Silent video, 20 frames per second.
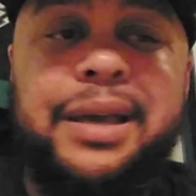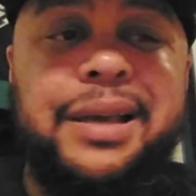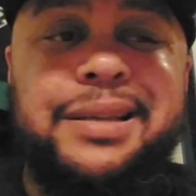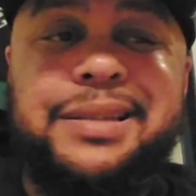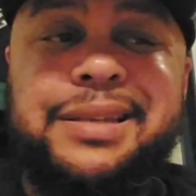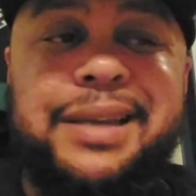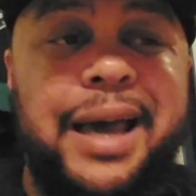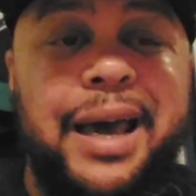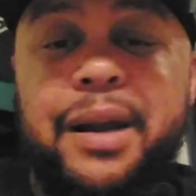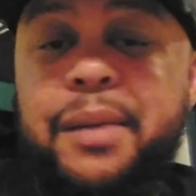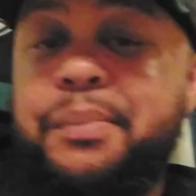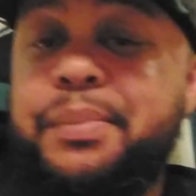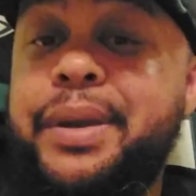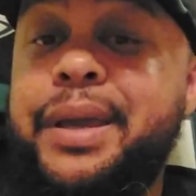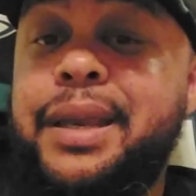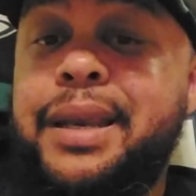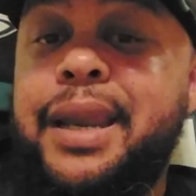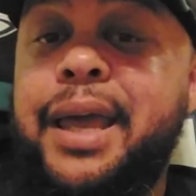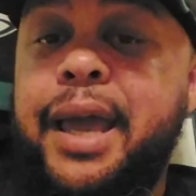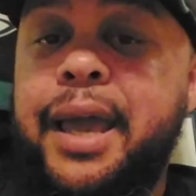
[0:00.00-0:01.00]
It's not a
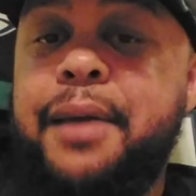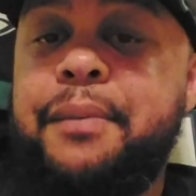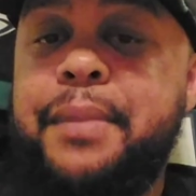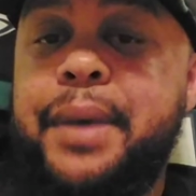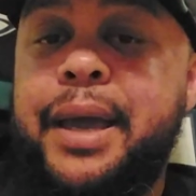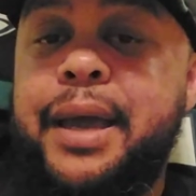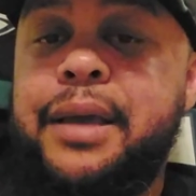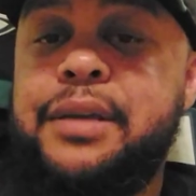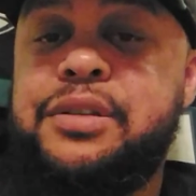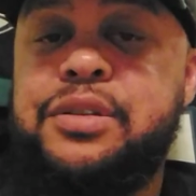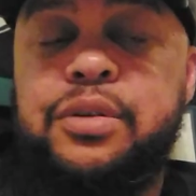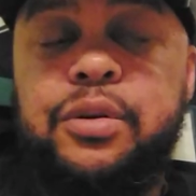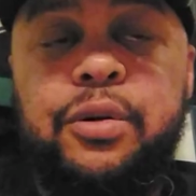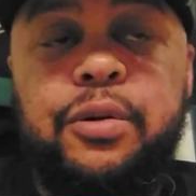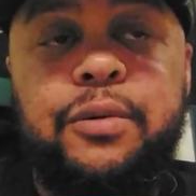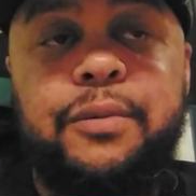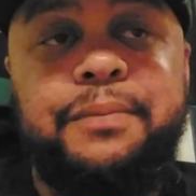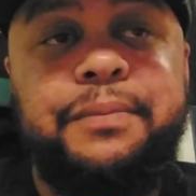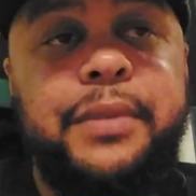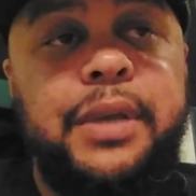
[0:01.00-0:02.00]
big name, man.
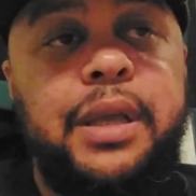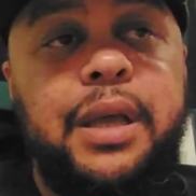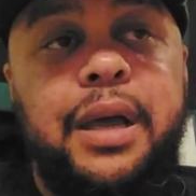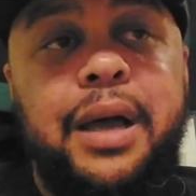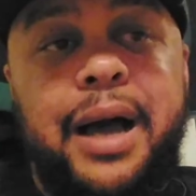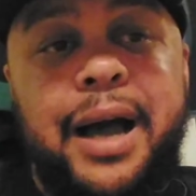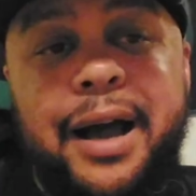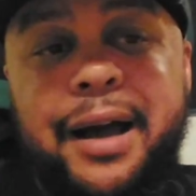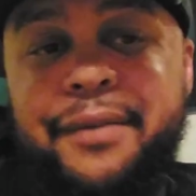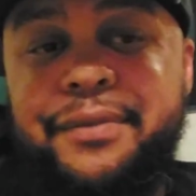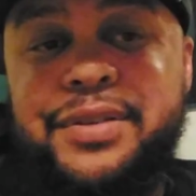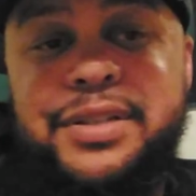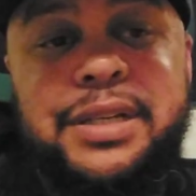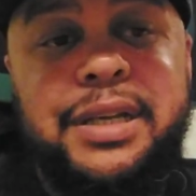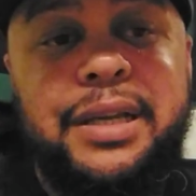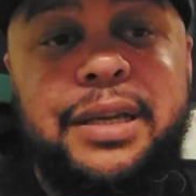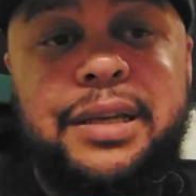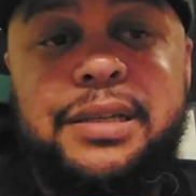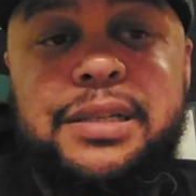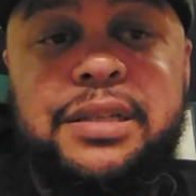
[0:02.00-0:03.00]
So,
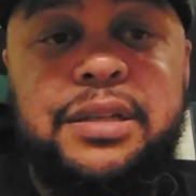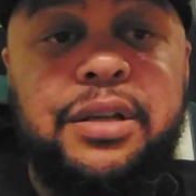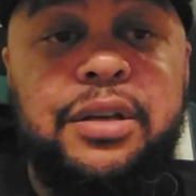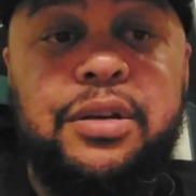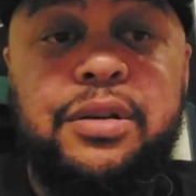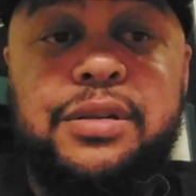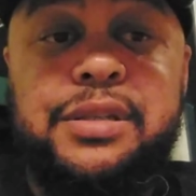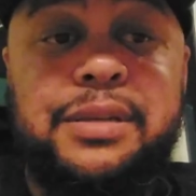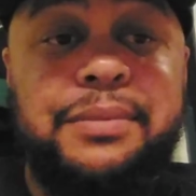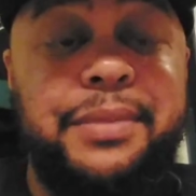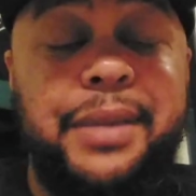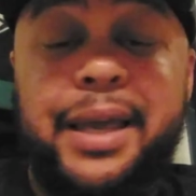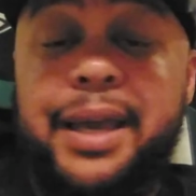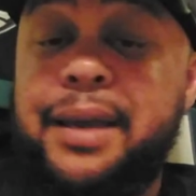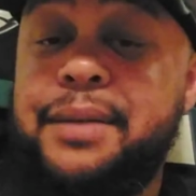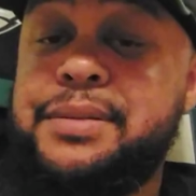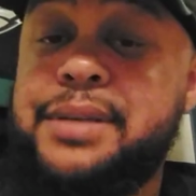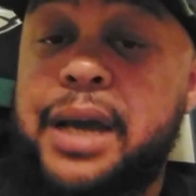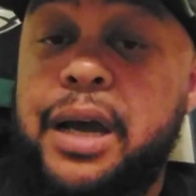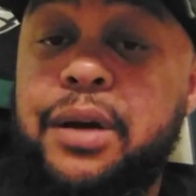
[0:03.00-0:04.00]
obviously, there's still some
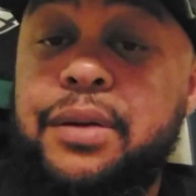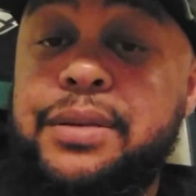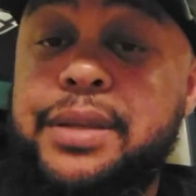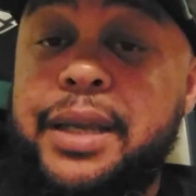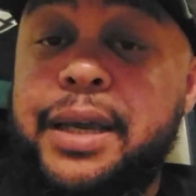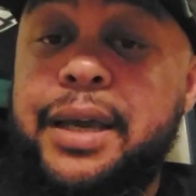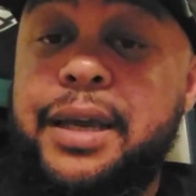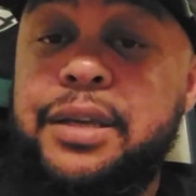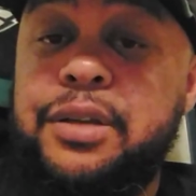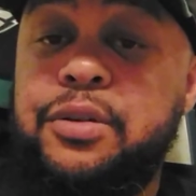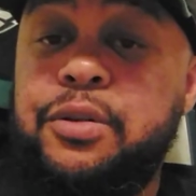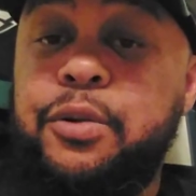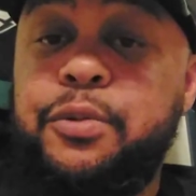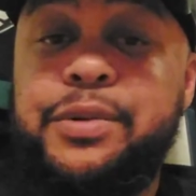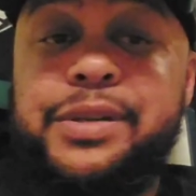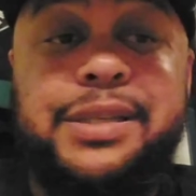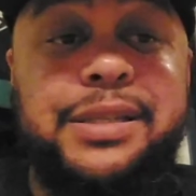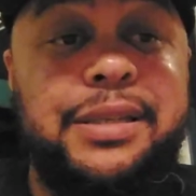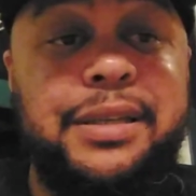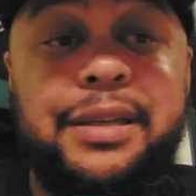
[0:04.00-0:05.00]
names out there, you know,
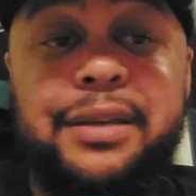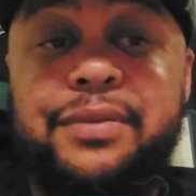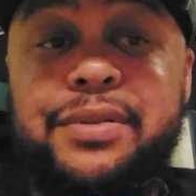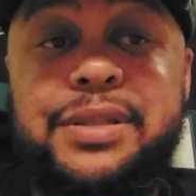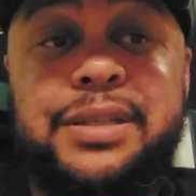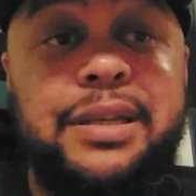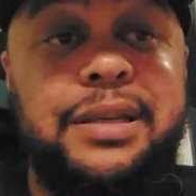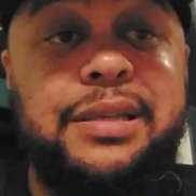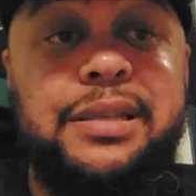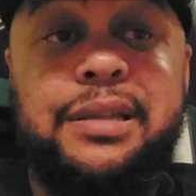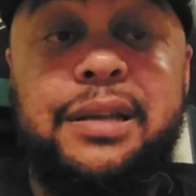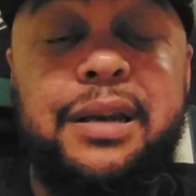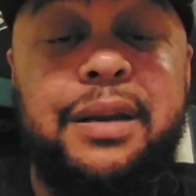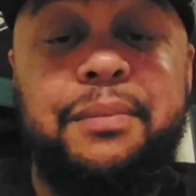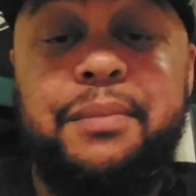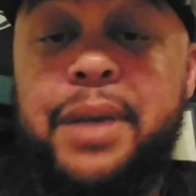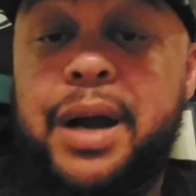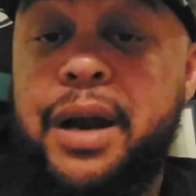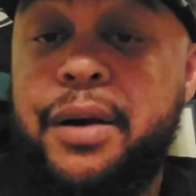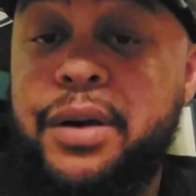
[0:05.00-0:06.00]
receivers. There's still
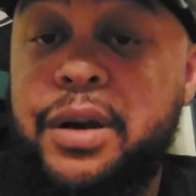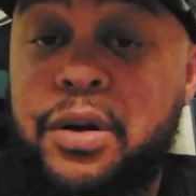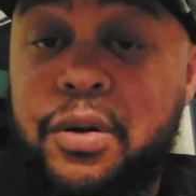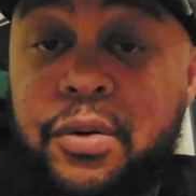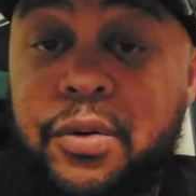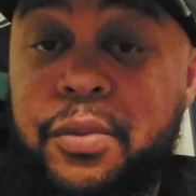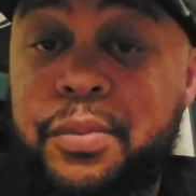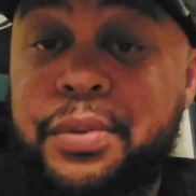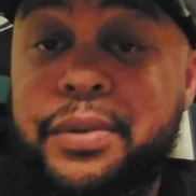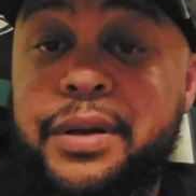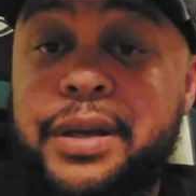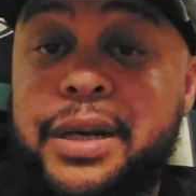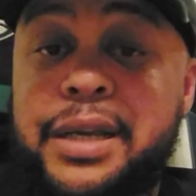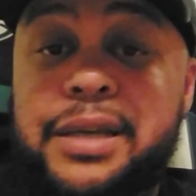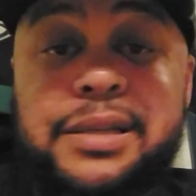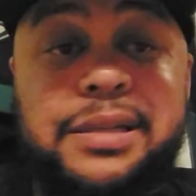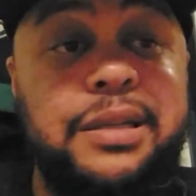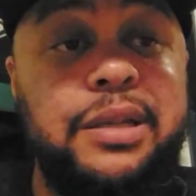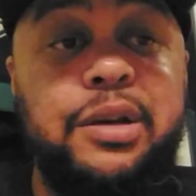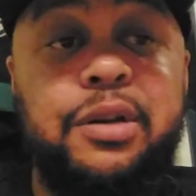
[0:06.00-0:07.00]
Amari Cooper.
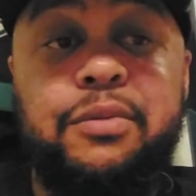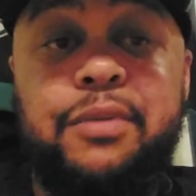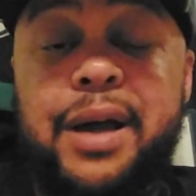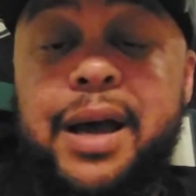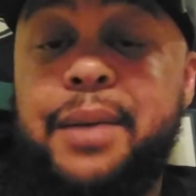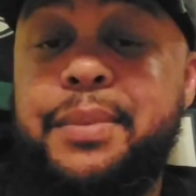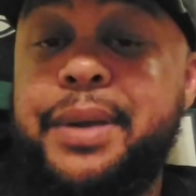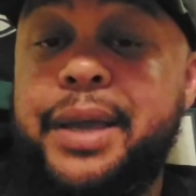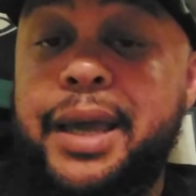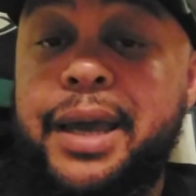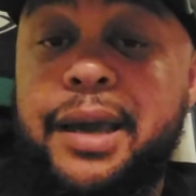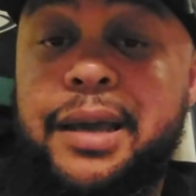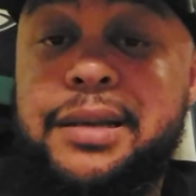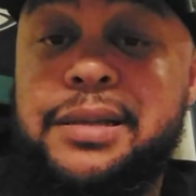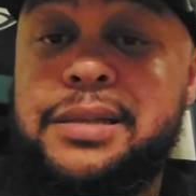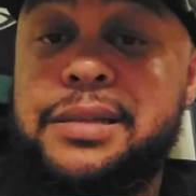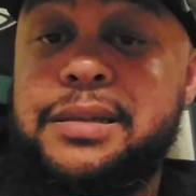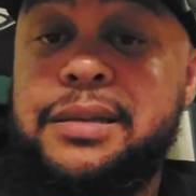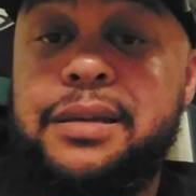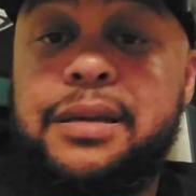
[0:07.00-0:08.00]
There's still Robbie
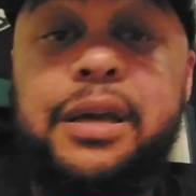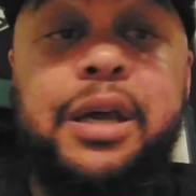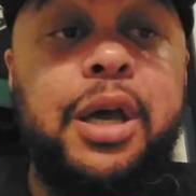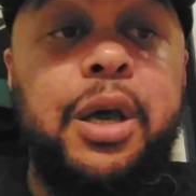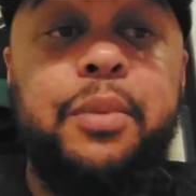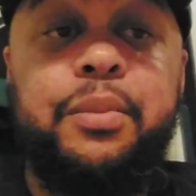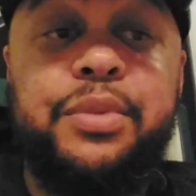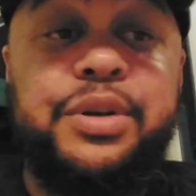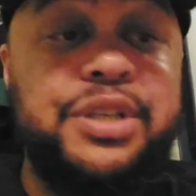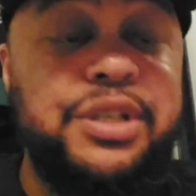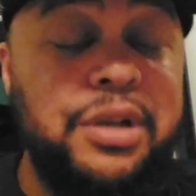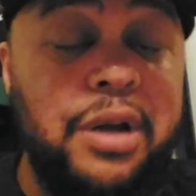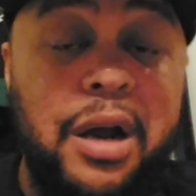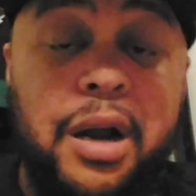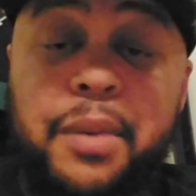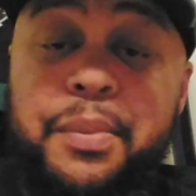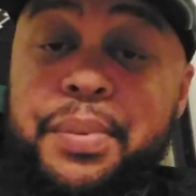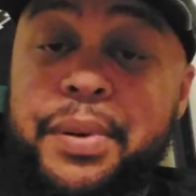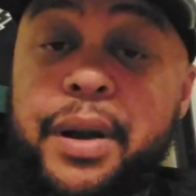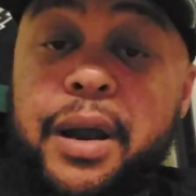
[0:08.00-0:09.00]
Anderson,
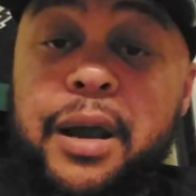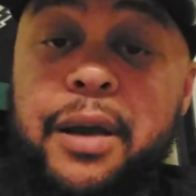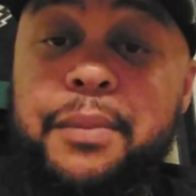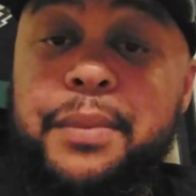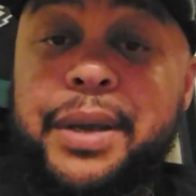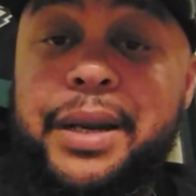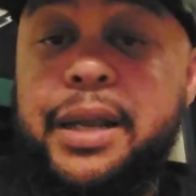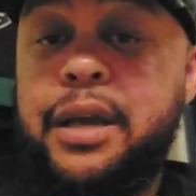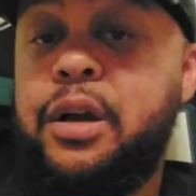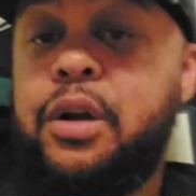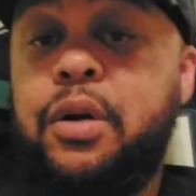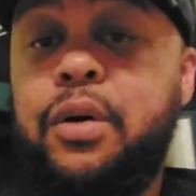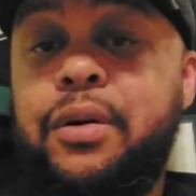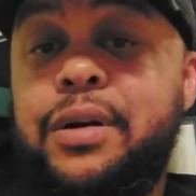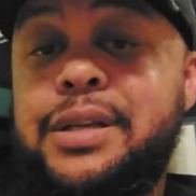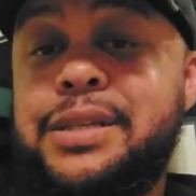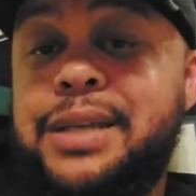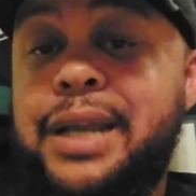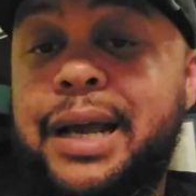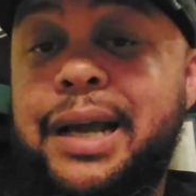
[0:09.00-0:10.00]
Breshad Perriman. And
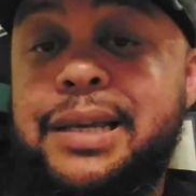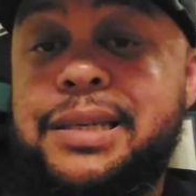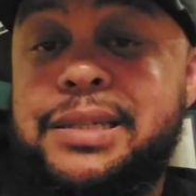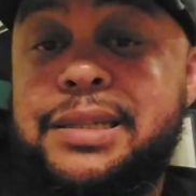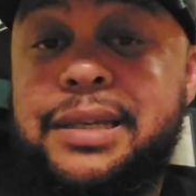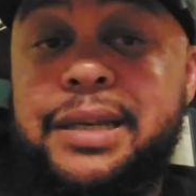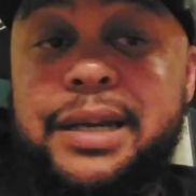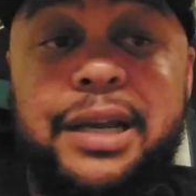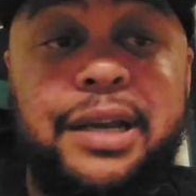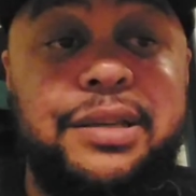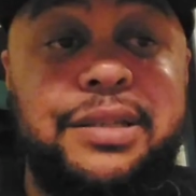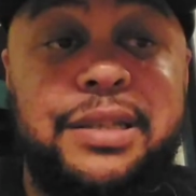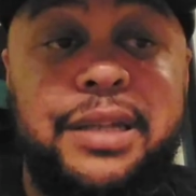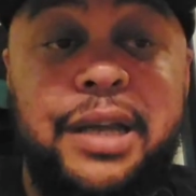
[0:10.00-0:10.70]
corners, like I said, there's